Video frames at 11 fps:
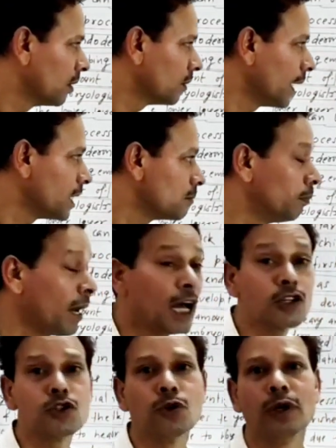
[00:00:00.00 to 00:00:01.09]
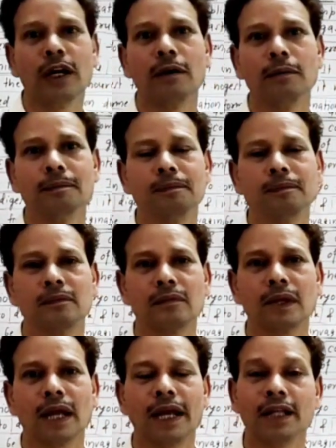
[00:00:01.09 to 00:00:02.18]
that is blastoderm.
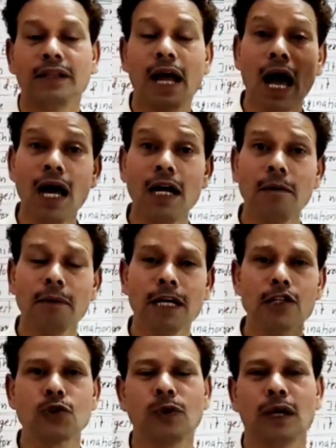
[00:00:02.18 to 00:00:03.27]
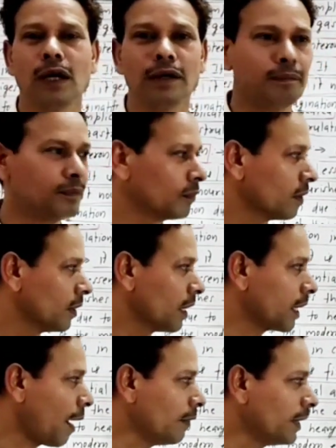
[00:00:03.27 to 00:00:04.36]
And in that blastula,
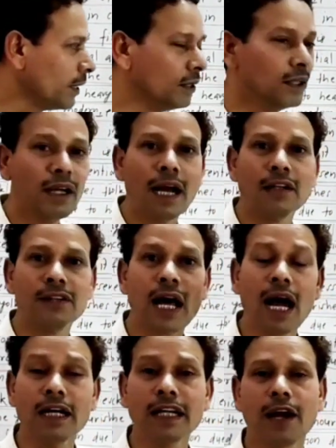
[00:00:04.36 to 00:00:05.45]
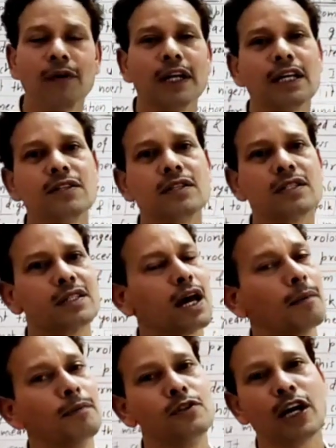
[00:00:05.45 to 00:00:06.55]
a cavity, and that cavity is
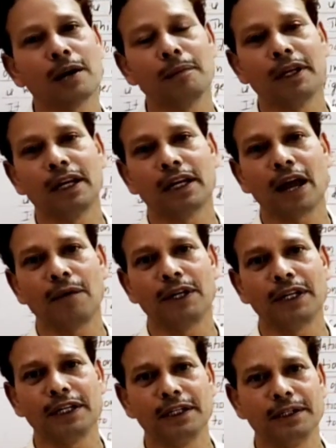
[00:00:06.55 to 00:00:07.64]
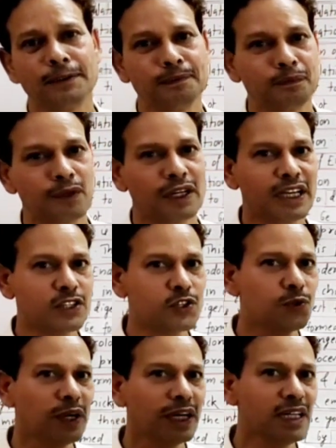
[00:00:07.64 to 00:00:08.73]
subgerminal cavity. Dear
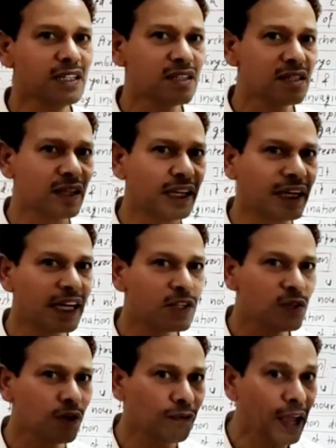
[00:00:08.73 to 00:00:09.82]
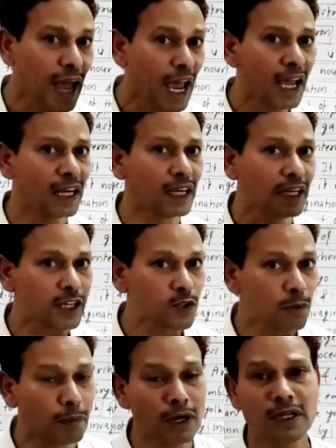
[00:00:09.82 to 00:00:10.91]
students, in case of hen, in
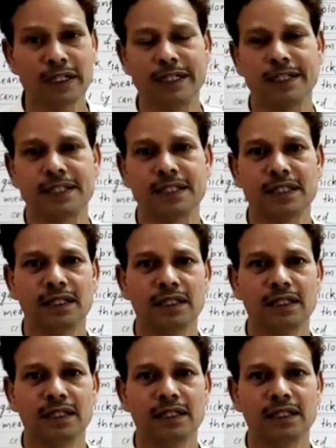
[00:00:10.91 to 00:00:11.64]
case of birds,